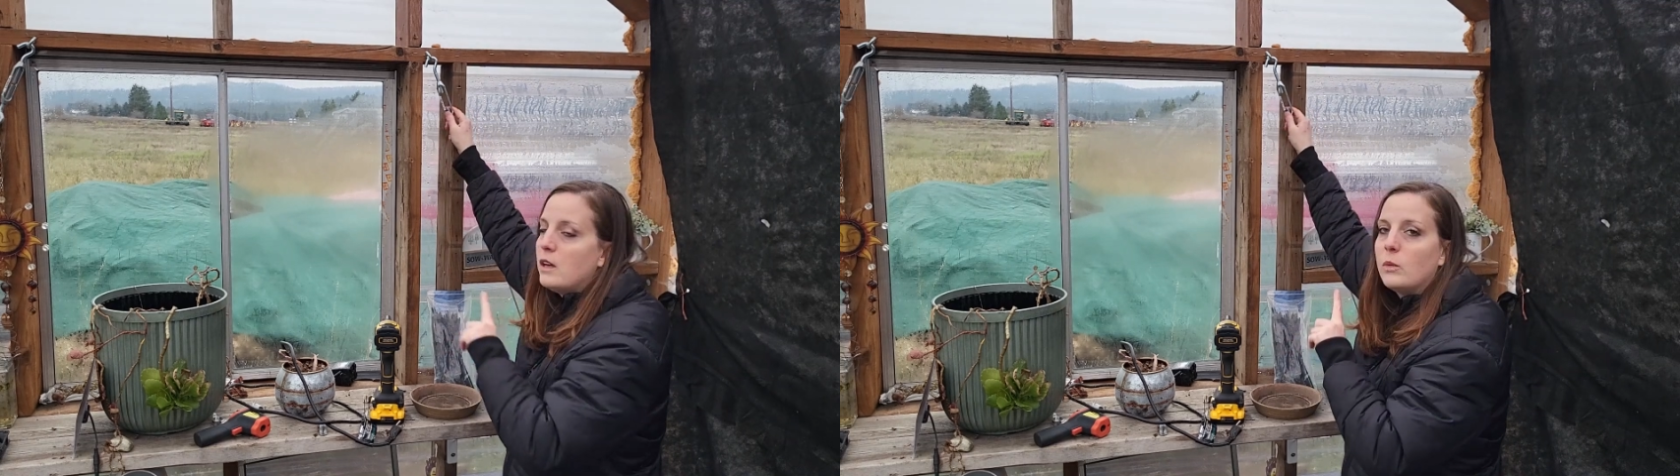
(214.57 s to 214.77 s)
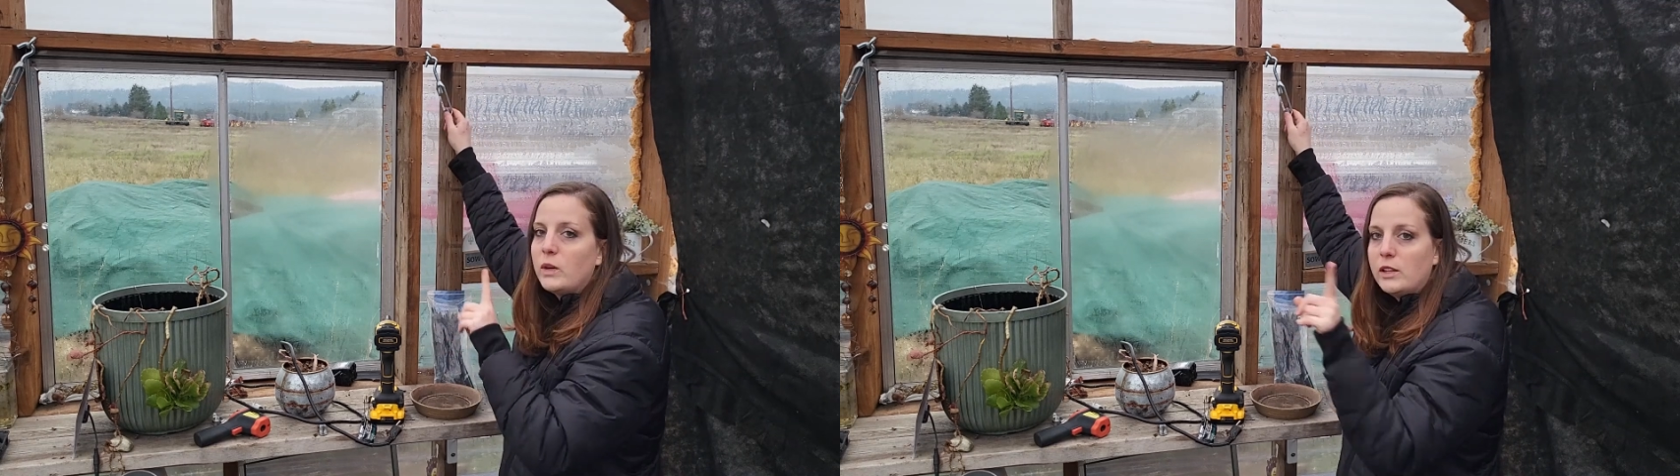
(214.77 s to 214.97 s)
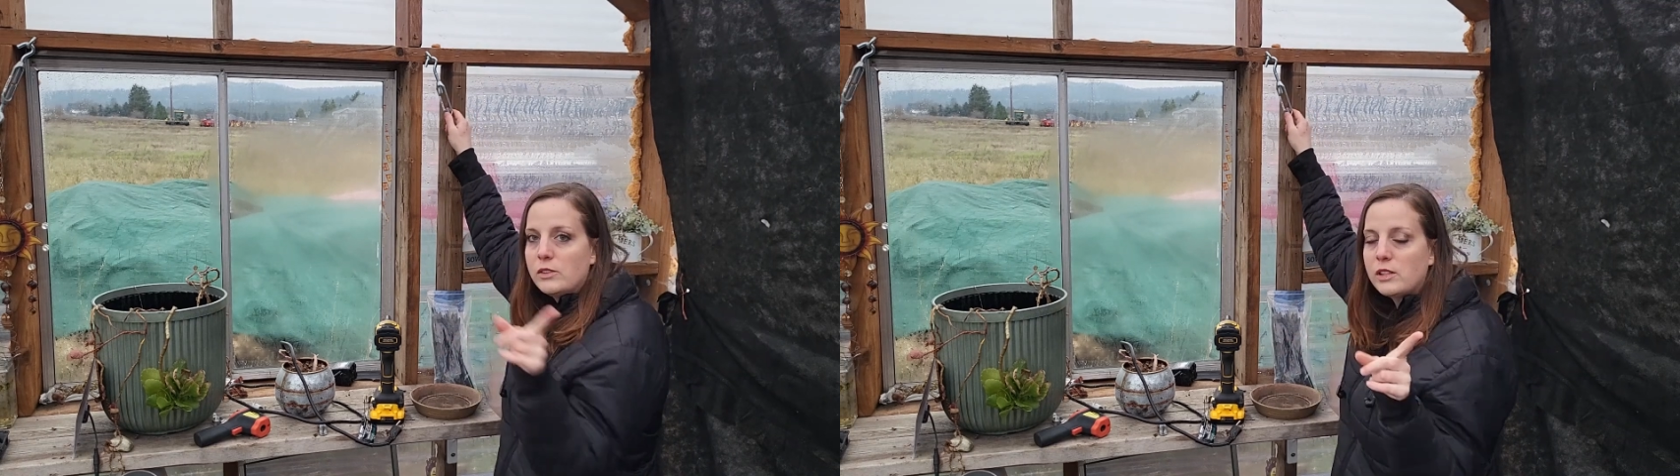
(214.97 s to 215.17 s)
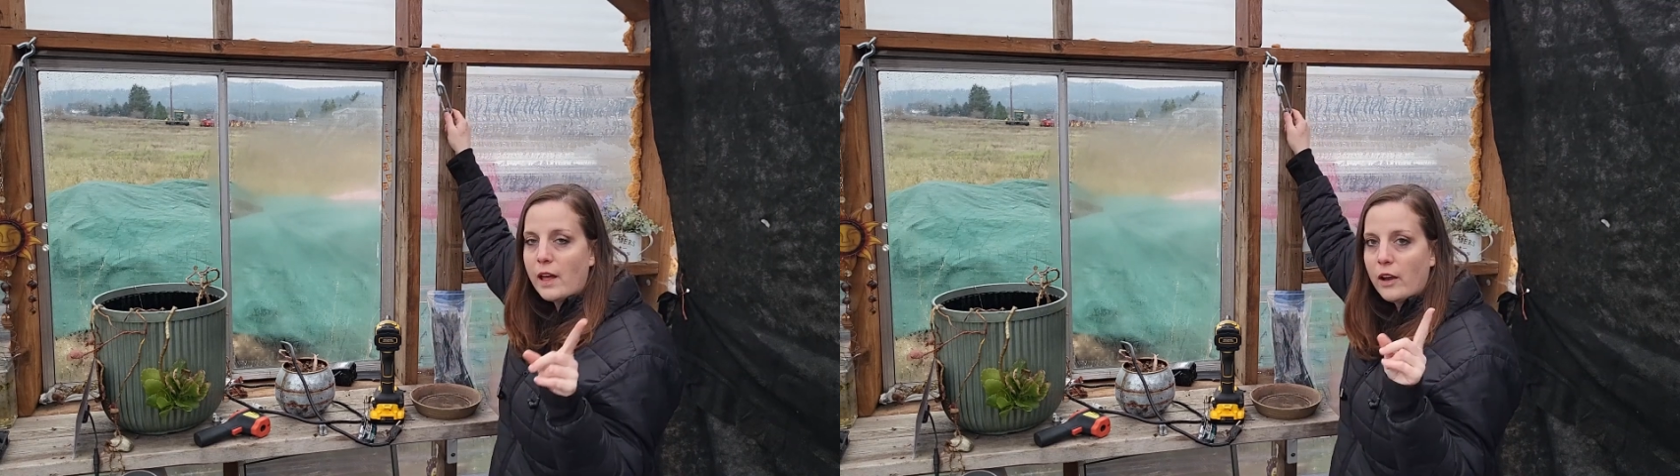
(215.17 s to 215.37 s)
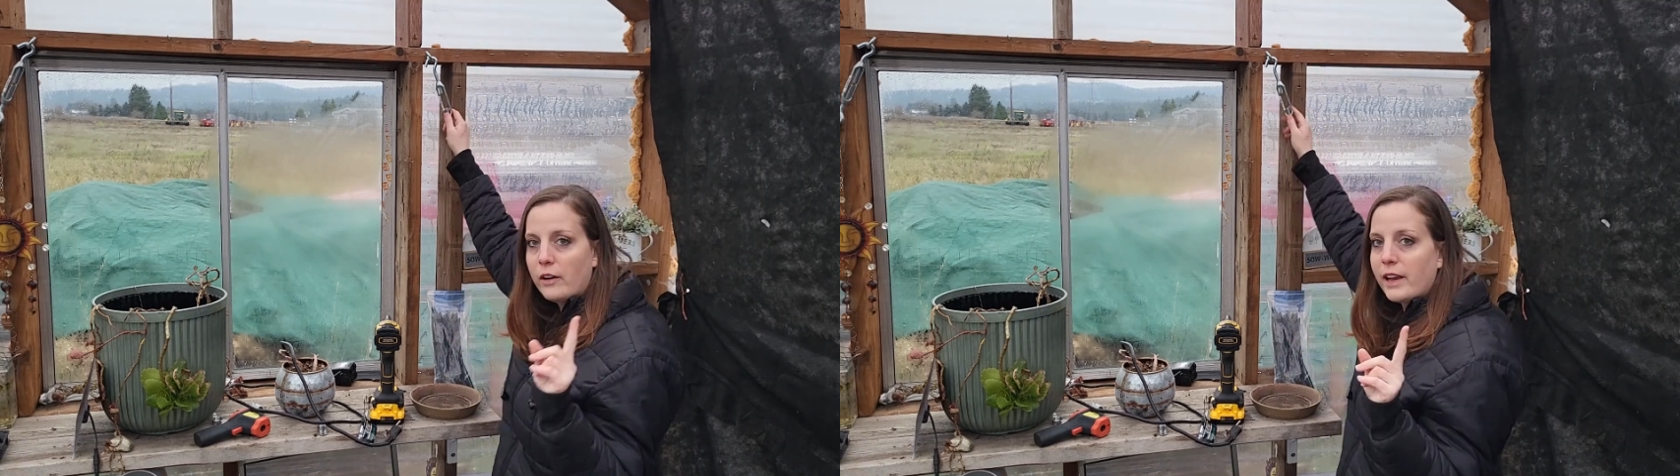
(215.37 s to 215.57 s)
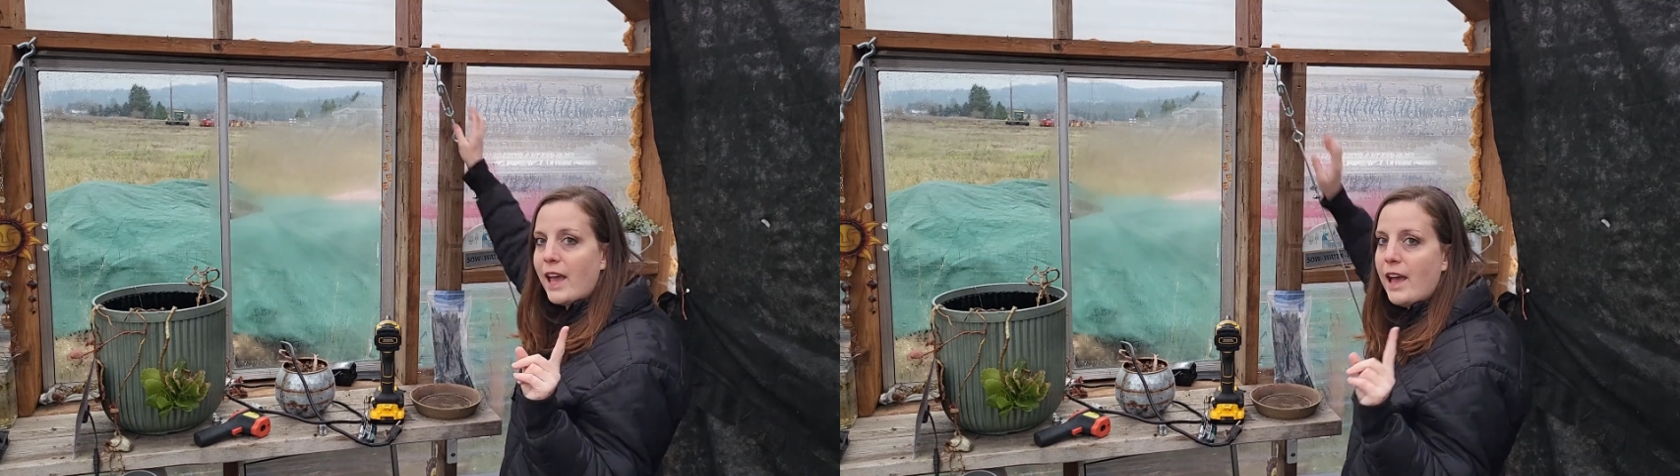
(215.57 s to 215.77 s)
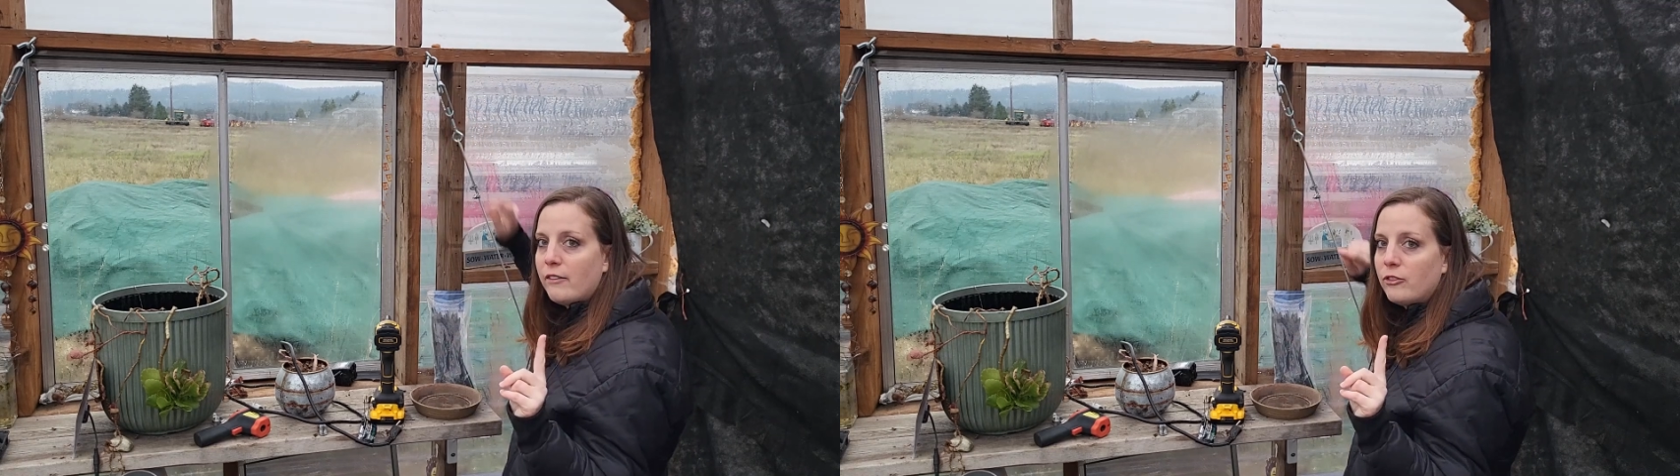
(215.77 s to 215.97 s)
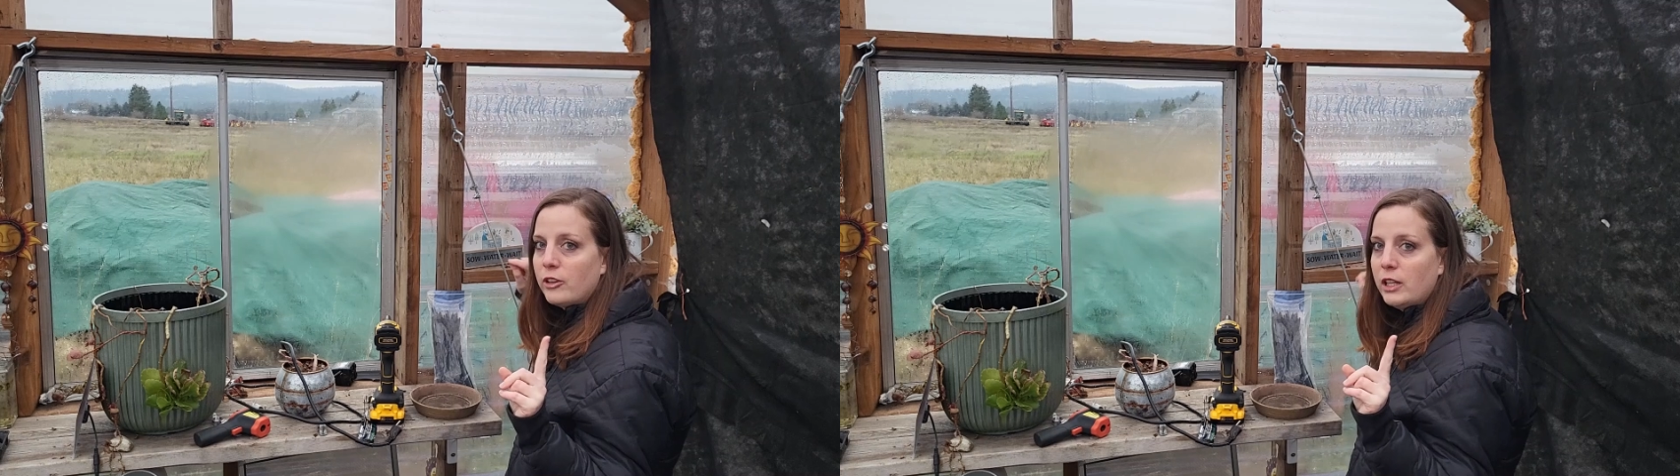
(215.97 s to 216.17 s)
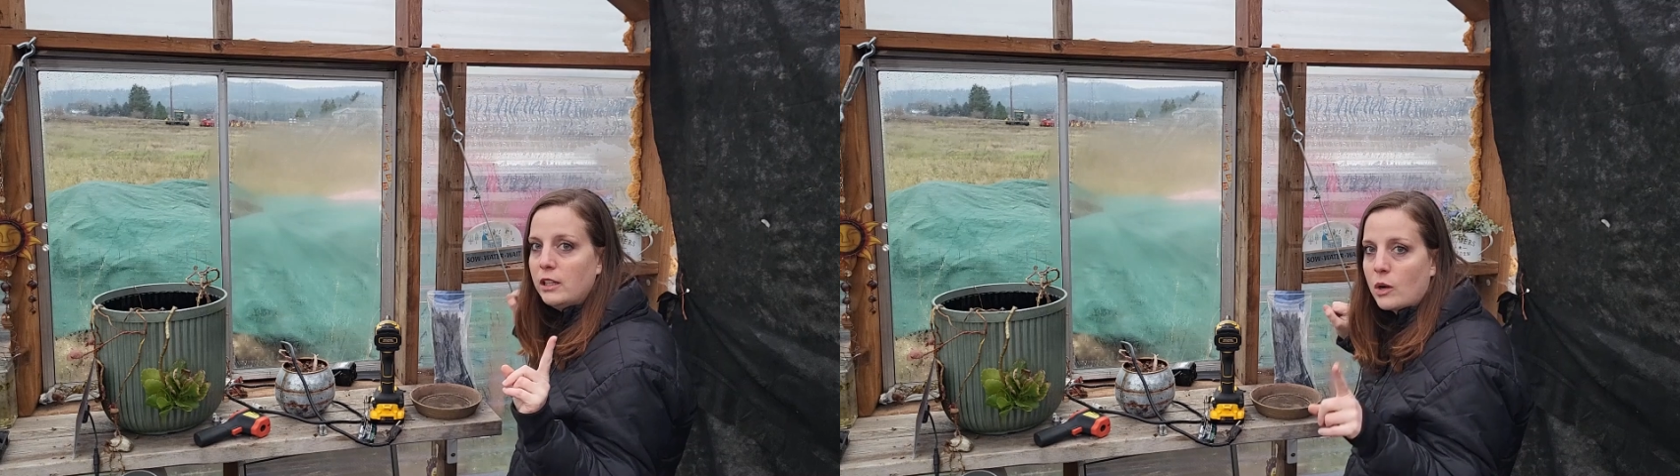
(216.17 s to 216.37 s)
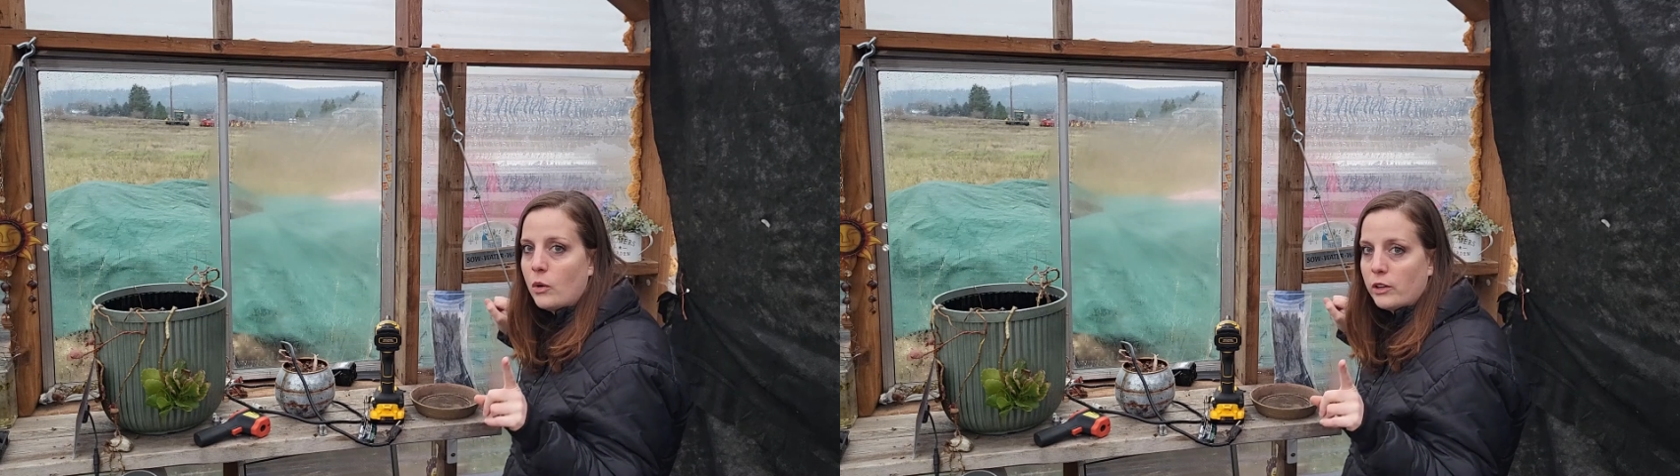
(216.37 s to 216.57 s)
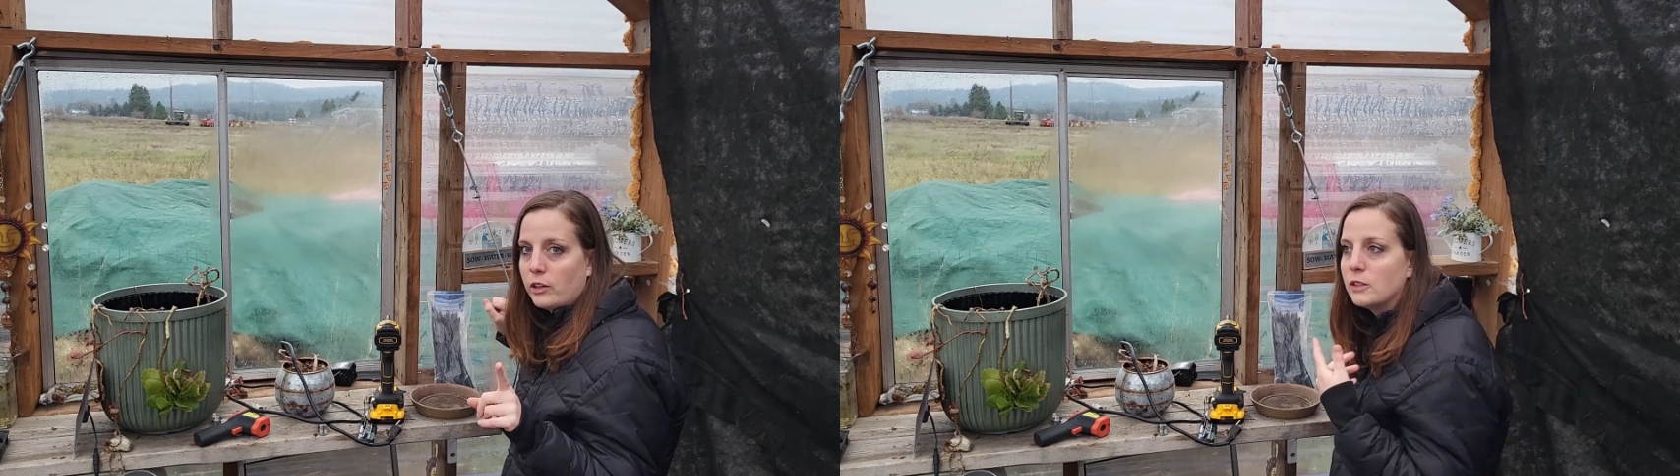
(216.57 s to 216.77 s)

and we use that on every corner.